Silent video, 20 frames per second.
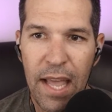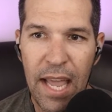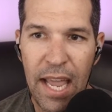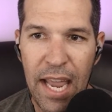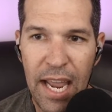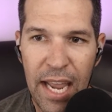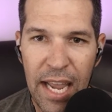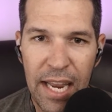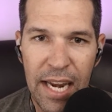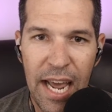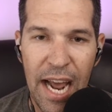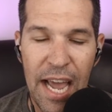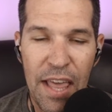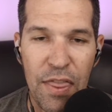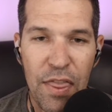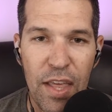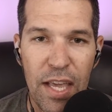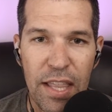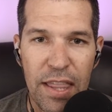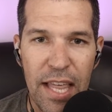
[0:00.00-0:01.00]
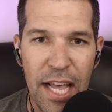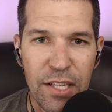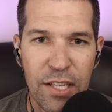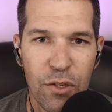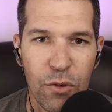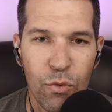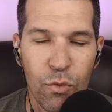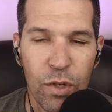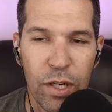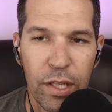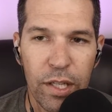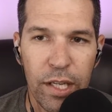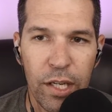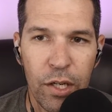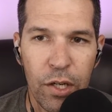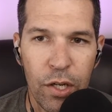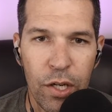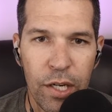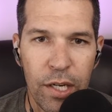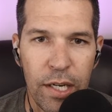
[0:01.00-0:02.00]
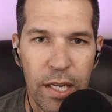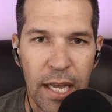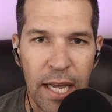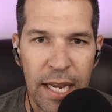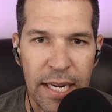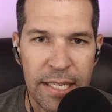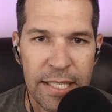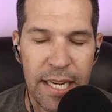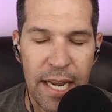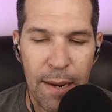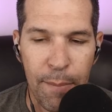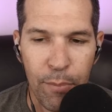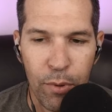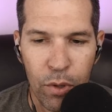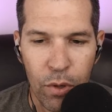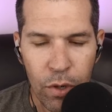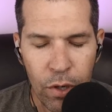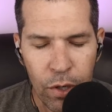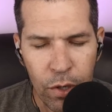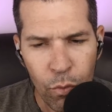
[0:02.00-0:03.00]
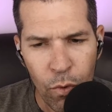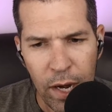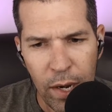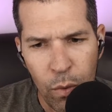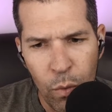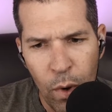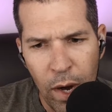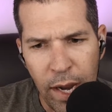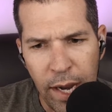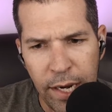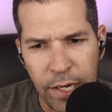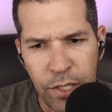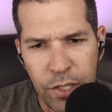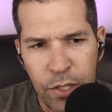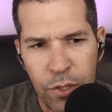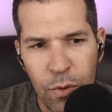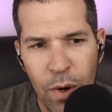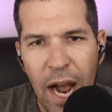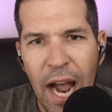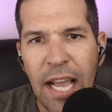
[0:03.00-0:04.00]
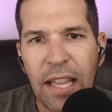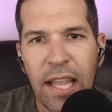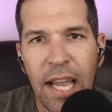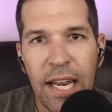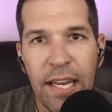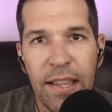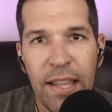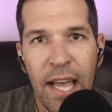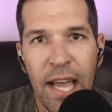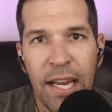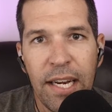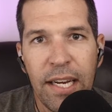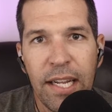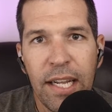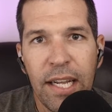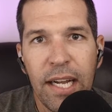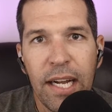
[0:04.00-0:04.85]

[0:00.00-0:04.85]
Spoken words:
And I think that's a really good example, or a great way to highlight that